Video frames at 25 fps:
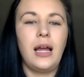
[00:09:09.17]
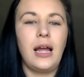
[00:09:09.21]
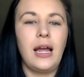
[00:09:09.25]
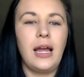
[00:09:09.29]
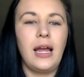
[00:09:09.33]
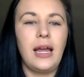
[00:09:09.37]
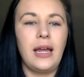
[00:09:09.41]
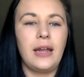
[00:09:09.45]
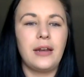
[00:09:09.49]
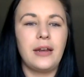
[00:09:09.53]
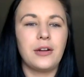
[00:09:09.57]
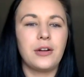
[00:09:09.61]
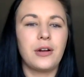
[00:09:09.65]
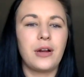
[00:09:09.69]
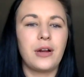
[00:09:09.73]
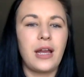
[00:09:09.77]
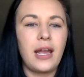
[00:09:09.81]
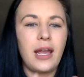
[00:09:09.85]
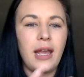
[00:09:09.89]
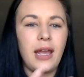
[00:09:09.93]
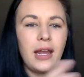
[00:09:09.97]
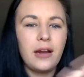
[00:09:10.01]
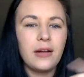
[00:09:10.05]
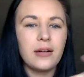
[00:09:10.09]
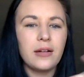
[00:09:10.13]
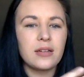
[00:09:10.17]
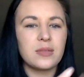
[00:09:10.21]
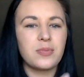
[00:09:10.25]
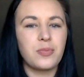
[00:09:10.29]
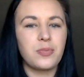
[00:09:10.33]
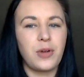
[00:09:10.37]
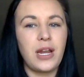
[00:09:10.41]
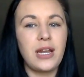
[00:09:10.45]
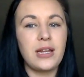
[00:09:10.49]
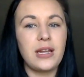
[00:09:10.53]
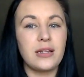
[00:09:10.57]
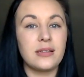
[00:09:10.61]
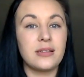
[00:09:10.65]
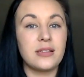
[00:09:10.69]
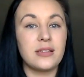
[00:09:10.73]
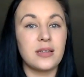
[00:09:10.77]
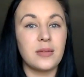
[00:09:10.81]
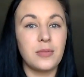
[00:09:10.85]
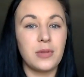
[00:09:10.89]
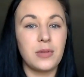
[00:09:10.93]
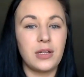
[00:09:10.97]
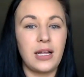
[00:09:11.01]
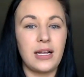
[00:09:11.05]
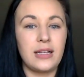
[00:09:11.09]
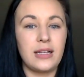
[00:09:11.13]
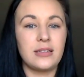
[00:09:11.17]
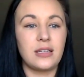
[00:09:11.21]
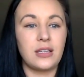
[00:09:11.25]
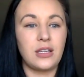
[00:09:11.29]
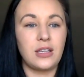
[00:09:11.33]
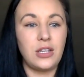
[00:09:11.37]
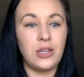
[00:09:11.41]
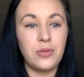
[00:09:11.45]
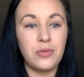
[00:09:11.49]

And her hair is braided, symbolizing